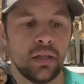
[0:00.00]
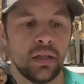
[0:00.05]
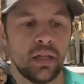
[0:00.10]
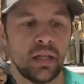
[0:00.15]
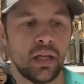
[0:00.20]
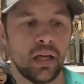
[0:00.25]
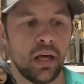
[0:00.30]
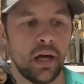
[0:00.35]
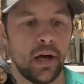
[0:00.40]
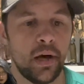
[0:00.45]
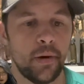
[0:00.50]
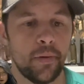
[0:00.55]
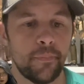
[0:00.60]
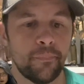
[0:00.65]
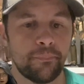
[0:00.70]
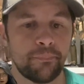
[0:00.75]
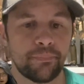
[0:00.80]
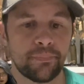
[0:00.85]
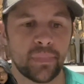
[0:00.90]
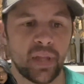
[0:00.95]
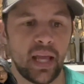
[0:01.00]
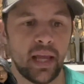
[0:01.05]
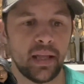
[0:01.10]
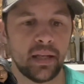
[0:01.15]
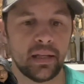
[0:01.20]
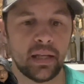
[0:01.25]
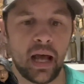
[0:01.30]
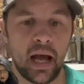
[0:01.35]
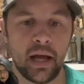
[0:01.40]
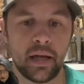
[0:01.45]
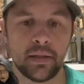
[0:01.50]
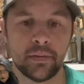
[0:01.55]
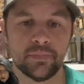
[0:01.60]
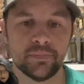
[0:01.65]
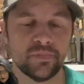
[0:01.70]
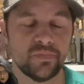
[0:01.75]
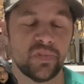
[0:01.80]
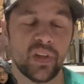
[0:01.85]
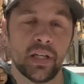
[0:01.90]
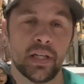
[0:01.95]
And
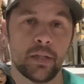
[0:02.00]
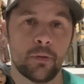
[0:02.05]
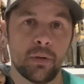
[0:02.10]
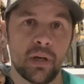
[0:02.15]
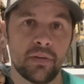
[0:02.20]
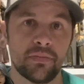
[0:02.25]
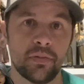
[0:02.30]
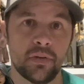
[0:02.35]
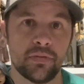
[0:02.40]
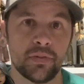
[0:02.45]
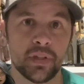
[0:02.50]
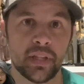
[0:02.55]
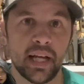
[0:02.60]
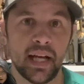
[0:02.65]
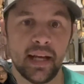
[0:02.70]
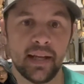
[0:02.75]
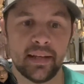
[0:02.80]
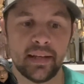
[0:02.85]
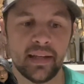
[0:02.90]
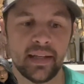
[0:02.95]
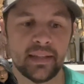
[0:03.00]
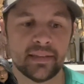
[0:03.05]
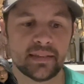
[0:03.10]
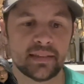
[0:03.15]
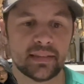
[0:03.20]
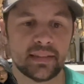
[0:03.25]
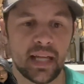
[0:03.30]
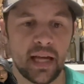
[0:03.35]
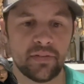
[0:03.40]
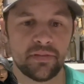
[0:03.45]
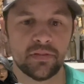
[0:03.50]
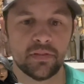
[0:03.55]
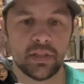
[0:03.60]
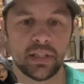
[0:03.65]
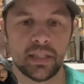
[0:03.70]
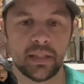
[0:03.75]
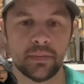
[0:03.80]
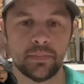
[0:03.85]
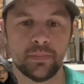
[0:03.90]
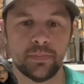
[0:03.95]
I'm very grateful for that. And it's
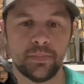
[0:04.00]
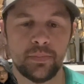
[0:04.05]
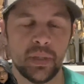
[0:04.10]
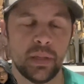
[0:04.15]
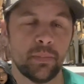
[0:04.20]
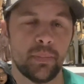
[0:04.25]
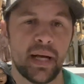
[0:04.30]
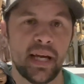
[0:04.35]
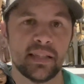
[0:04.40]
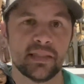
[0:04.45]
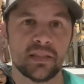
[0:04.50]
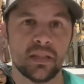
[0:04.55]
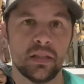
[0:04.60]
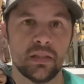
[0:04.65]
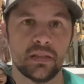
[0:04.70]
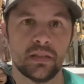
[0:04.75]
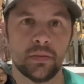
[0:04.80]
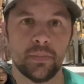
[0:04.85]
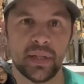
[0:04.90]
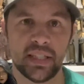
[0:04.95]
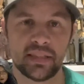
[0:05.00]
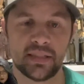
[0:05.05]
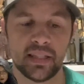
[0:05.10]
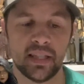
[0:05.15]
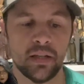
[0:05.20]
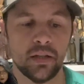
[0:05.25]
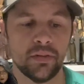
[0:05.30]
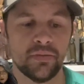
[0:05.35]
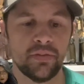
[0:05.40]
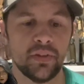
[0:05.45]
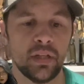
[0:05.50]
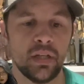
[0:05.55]
definitely been passed on to myself.